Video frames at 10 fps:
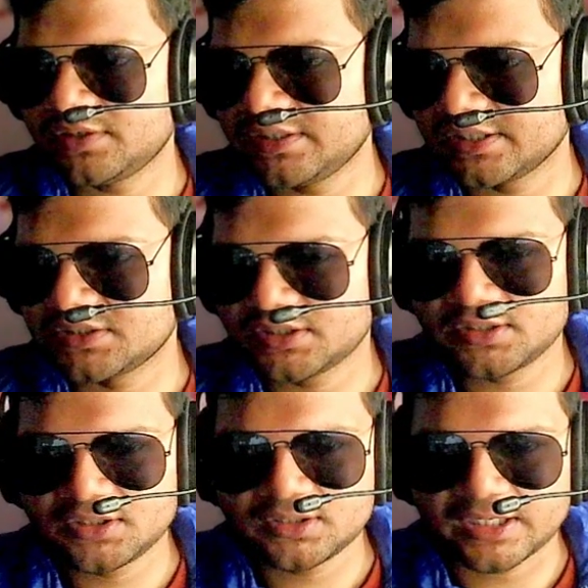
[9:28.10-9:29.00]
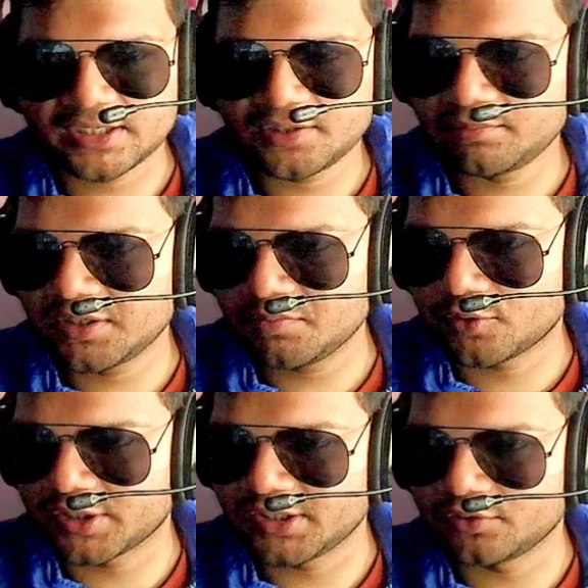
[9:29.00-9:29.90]
texture this iron man
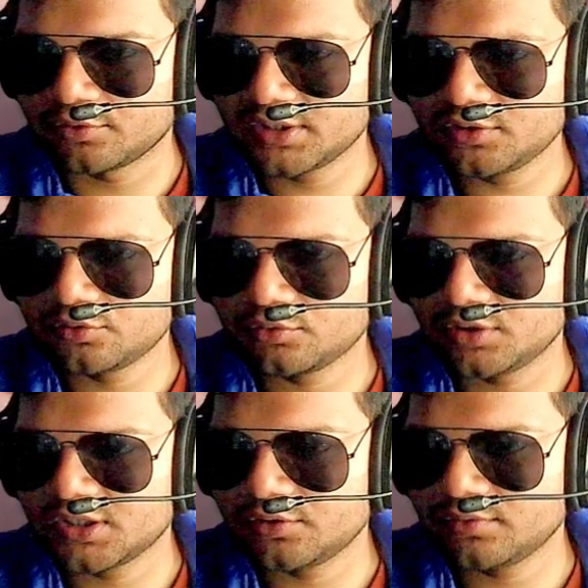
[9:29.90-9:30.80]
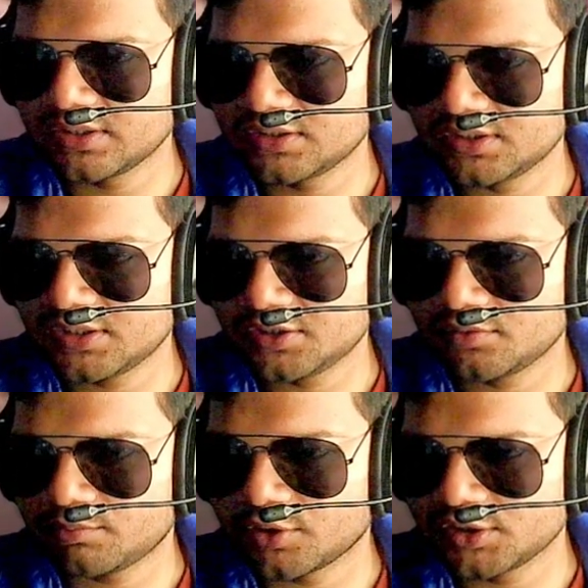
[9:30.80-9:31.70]
body okay so here you can see there is
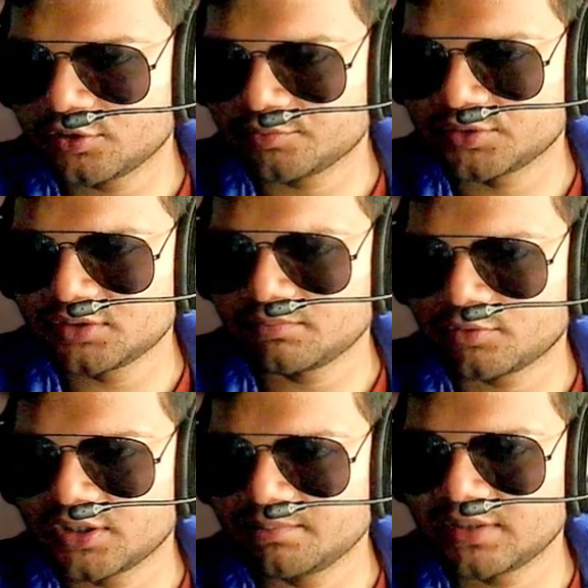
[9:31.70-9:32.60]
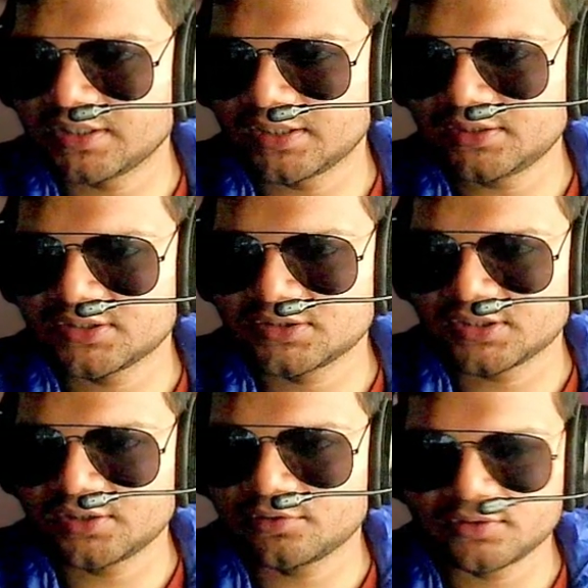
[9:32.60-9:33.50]
a body option body material just
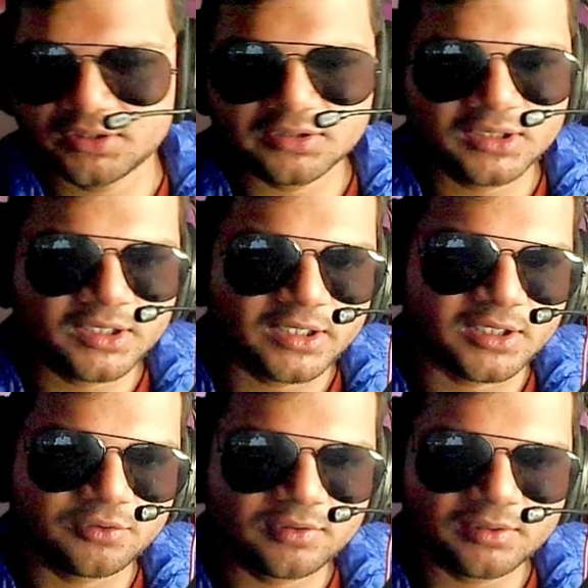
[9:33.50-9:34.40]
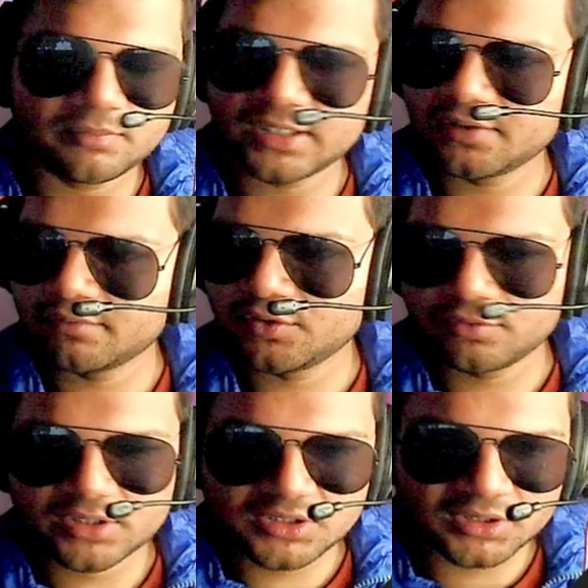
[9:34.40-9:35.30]
click on this and you can by the way you
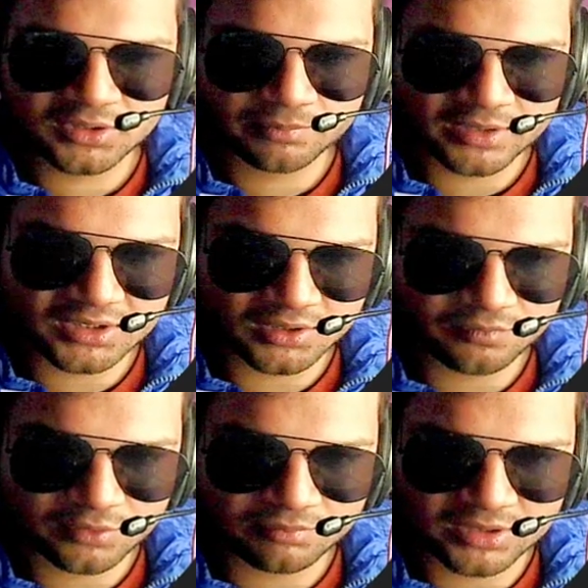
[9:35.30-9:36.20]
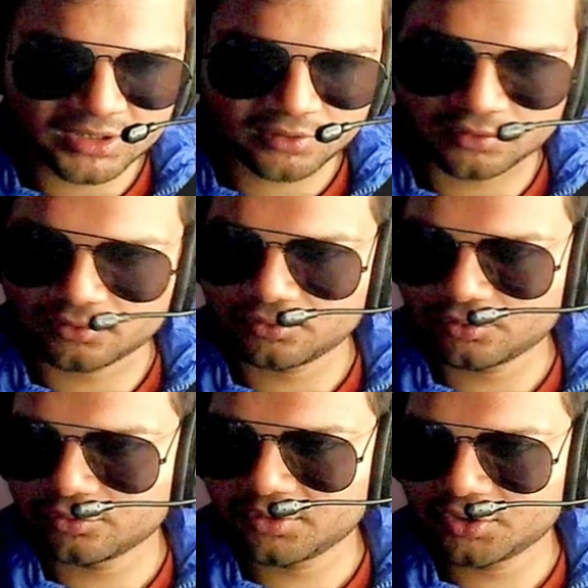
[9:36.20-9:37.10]
can change the material from here also you
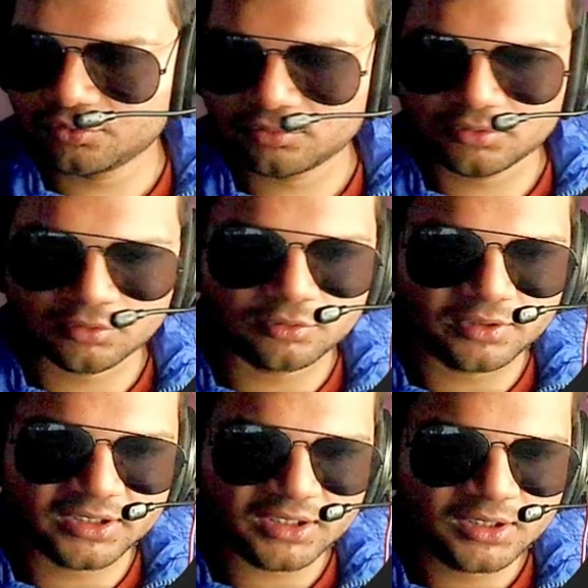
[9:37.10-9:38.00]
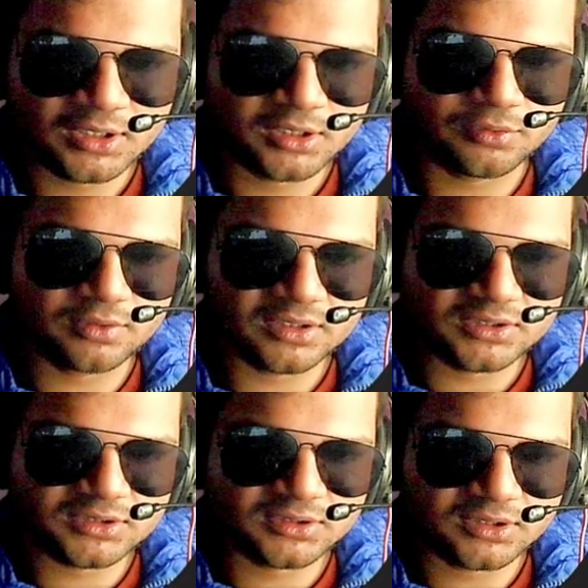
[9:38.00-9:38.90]
don't need to go here you can
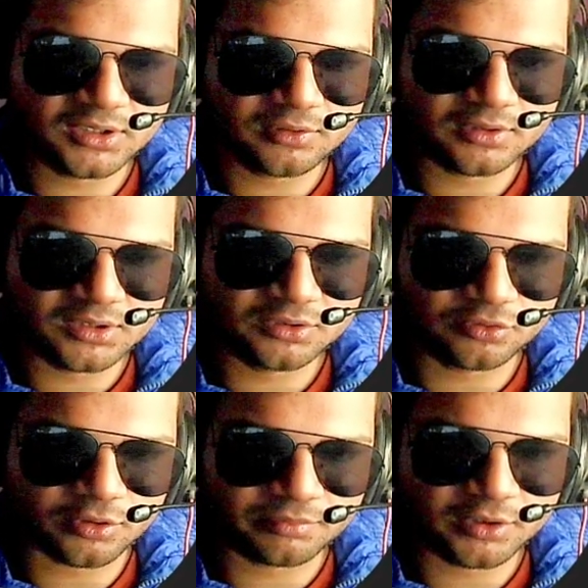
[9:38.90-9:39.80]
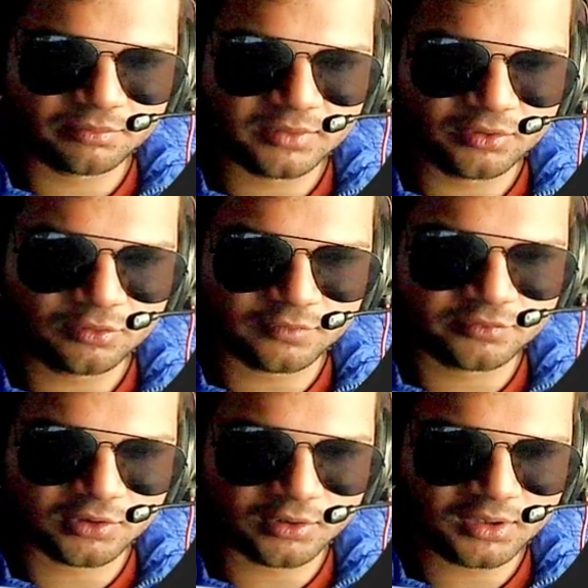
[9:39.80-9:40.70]
just click on this drop down menu of
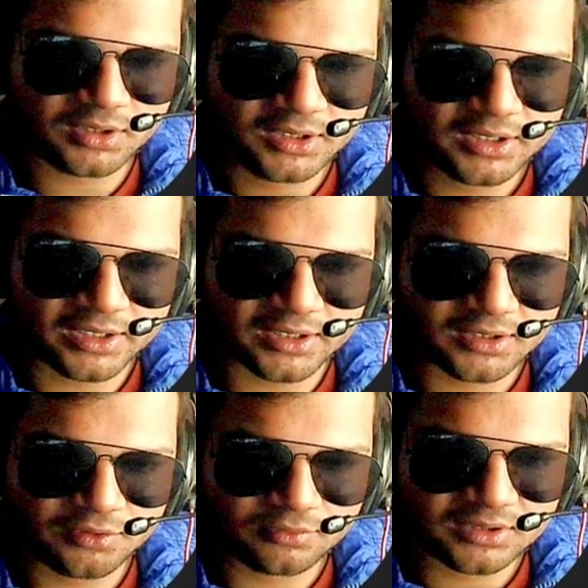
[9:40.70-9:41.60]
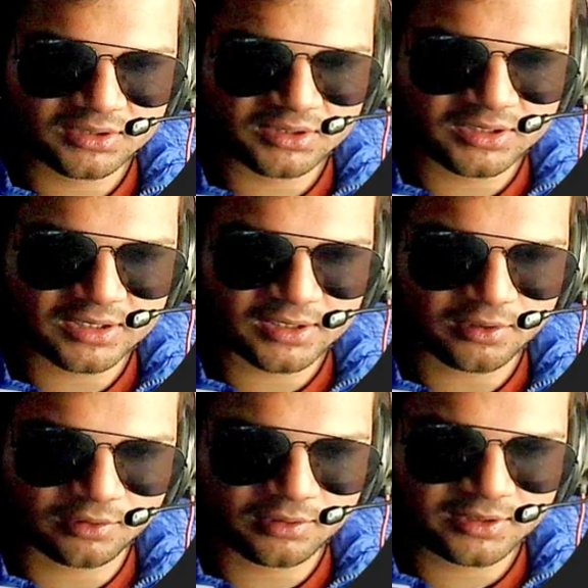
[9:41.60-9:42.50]
slot and then you can see there are
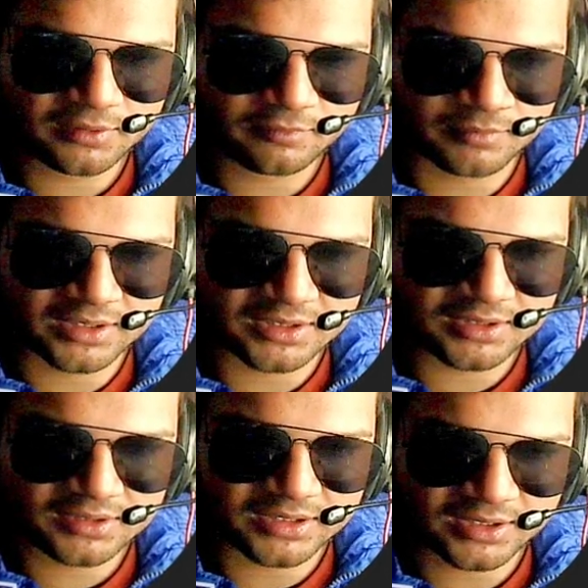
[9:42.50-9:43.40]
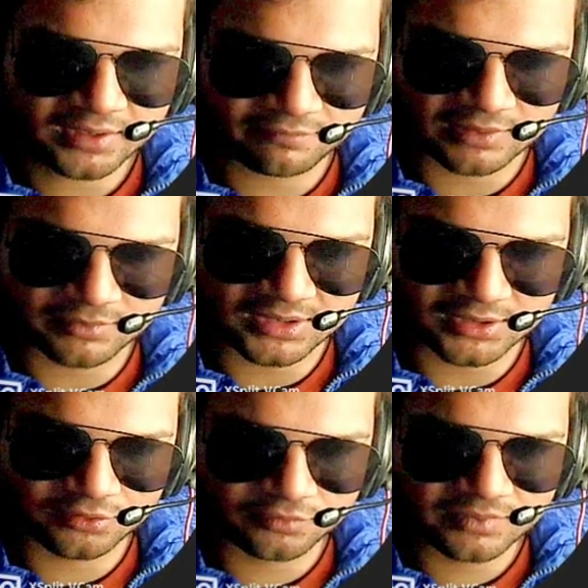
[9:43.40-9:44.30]
all the materials that are available
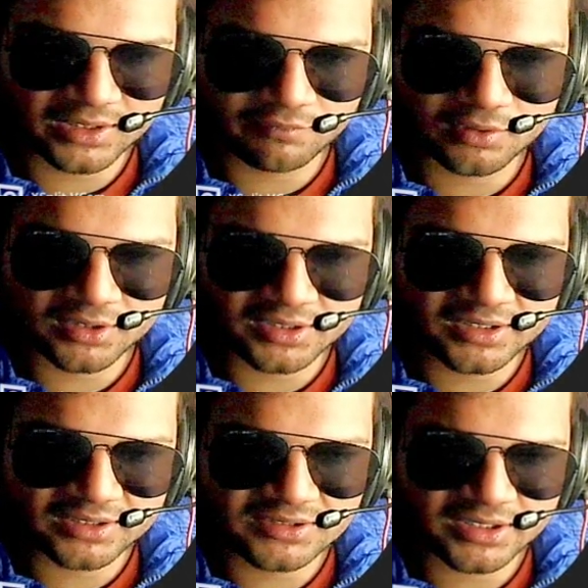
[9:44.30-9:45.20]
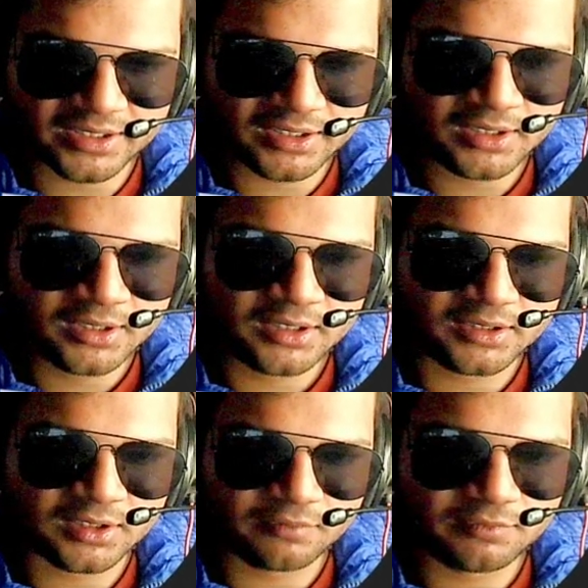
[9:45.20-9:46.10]
here so we have already texture head
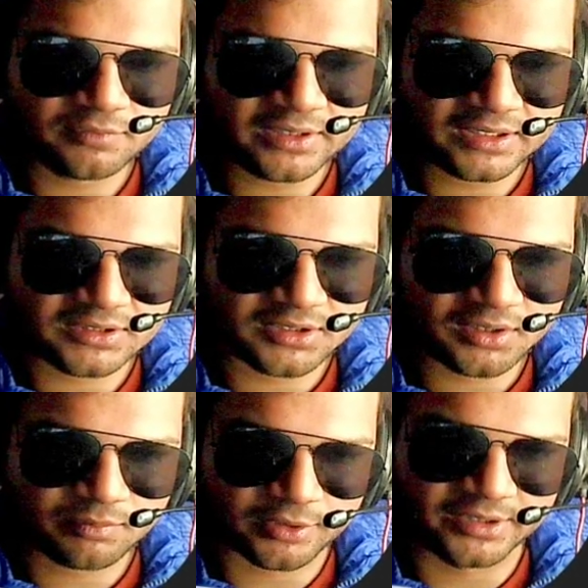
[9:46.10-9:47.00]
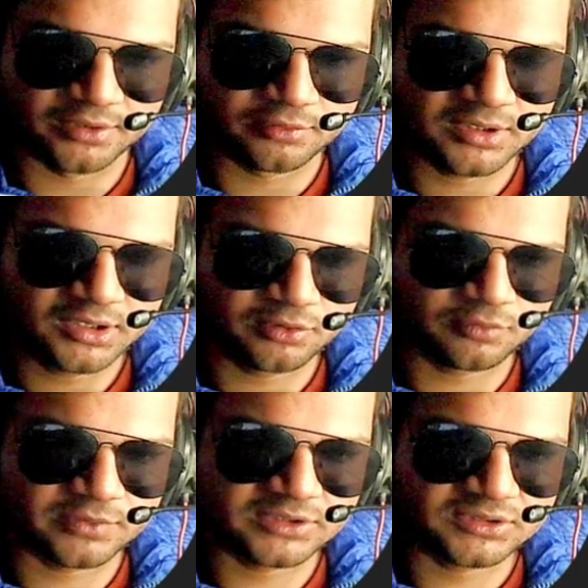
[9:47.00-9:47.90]
now we will texture the body okay
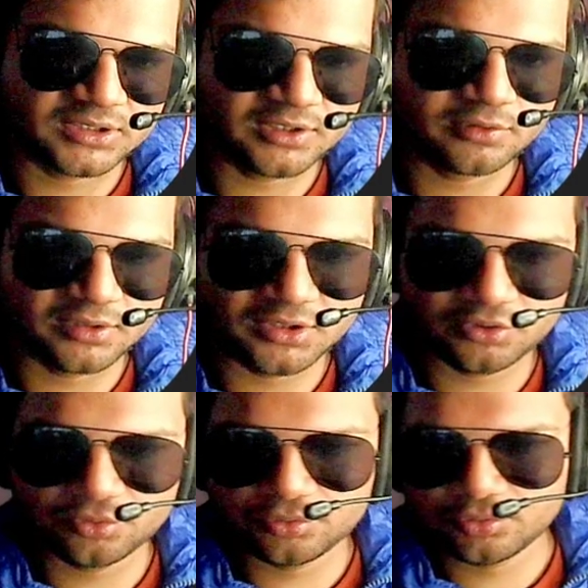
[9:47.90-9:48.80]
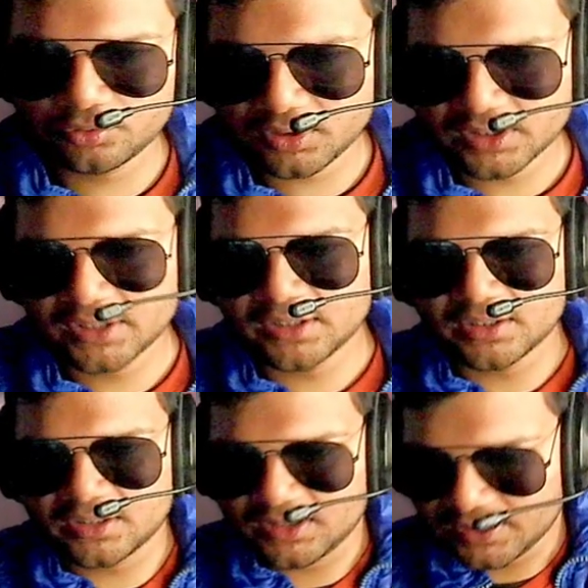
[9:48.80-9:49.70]
so first click on this use node
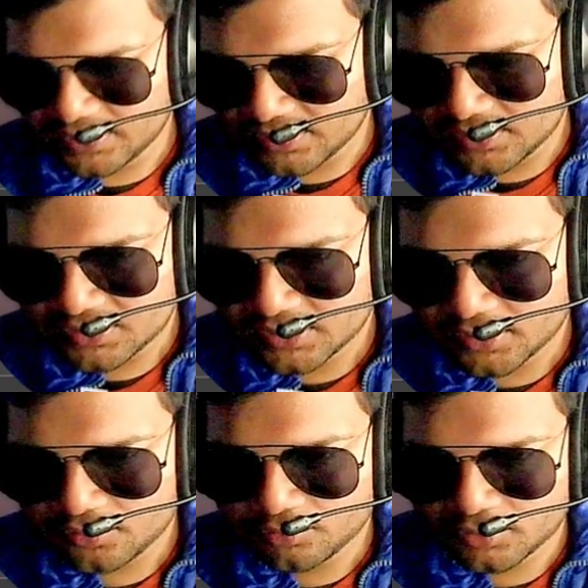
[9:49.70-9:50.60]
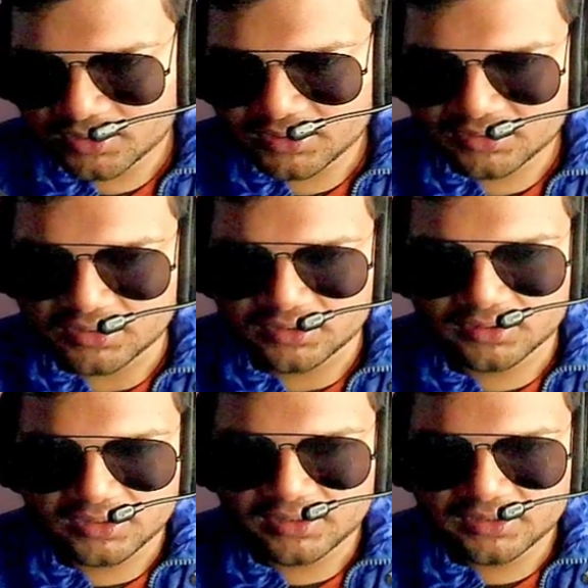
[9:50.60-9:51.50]
delete this shader do not delete this
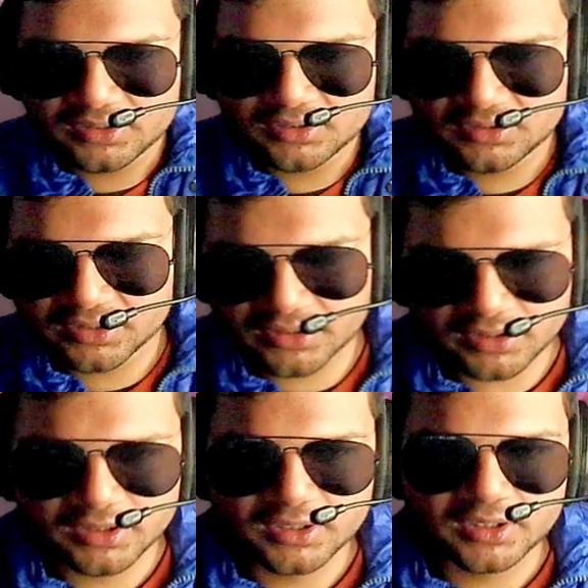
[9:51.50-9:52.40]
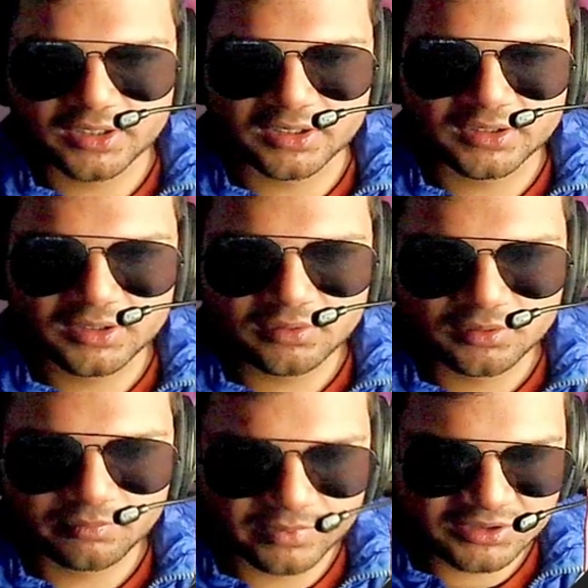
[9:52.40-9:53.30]
delete this shader and then
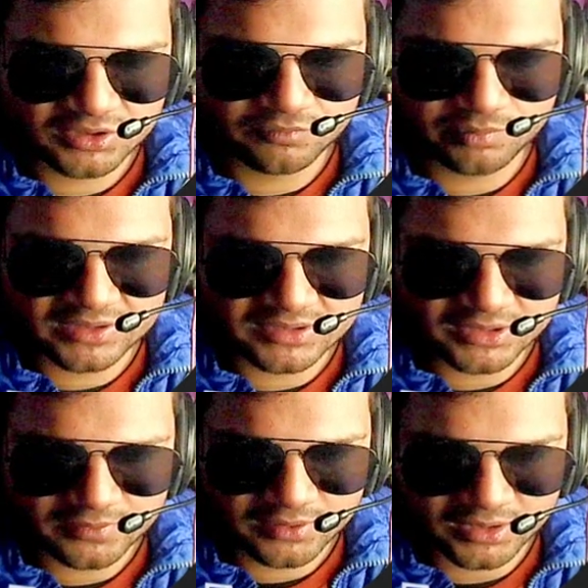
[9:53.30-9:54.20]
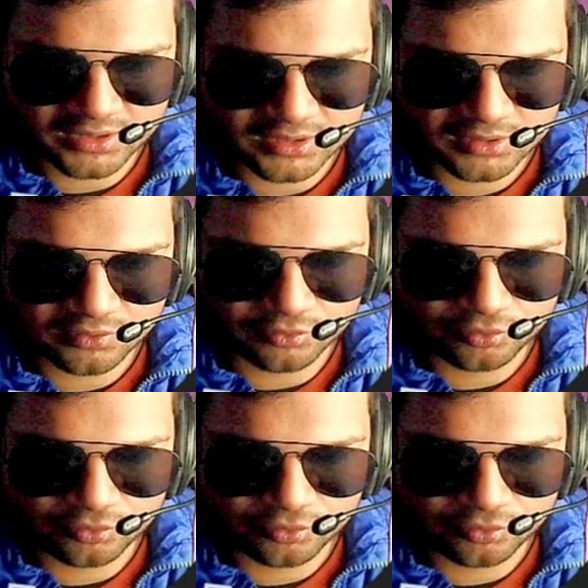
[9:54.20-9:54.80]
press shift plus a and then go to